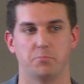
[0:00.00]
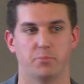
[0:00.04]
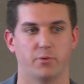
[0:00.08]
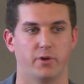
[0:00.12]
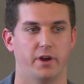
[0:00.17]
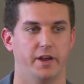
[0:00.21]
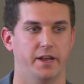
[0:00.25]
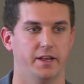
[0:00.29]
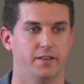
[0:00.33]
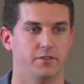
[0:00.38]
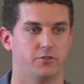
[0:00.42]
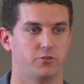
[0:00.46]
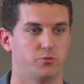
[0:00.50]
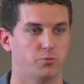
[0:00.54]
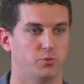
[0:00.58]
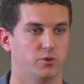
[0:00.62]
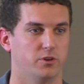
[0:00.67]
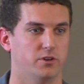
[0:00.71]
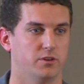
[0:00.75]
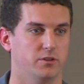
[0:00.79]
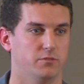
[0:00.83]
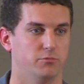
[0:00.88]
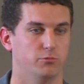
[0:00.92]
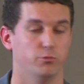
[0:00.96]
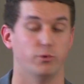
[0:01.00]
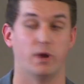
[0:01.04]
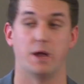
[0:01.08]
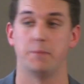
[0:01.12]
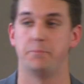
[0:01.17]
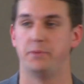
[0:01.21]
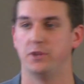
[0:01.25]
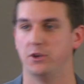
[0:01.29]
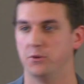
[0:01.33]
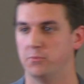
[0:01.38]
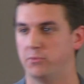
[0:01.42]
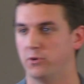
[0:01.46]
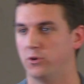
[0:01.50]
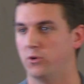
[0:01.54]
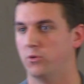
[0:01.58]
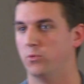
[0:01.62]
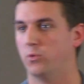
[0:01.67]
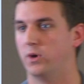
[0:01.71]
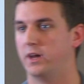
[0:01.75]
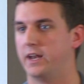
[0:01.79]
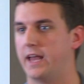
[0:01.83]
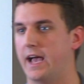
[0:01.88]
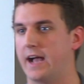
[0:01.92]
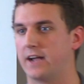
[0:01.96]
brands were reputable,
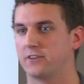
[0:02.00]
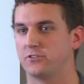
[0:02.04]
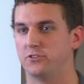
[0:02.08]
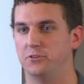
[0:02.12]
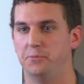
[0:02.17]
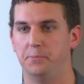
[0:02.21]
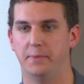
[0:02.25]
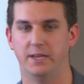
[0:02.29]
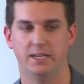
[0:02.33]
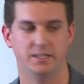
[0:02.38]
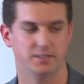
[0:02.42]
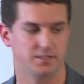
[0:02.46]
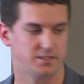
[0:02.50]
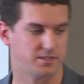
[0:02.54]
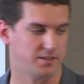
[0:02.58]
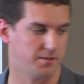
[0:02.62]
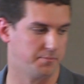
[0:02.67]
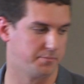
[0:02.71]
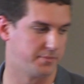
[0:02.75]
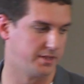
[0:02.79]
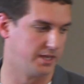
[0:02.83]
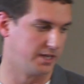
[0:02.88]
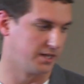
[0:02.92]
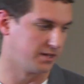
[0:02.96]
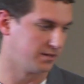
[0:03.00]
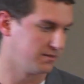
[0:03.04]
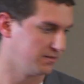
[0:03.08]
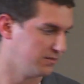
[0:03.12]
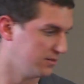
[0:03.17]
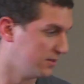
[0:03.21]
what actually means something.